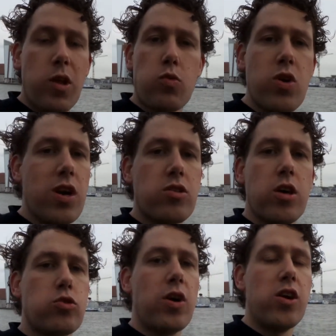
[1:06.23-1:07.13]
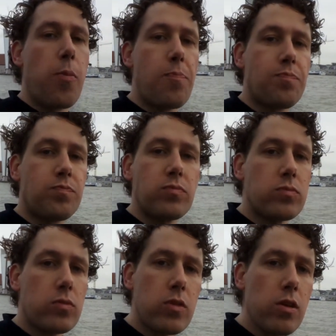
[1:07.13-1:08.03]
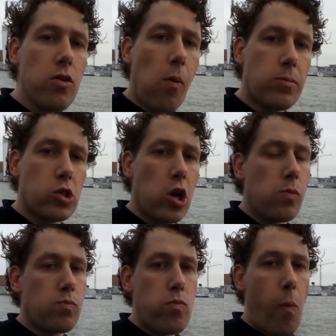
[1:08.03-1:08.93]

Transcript: It really tastes great. So.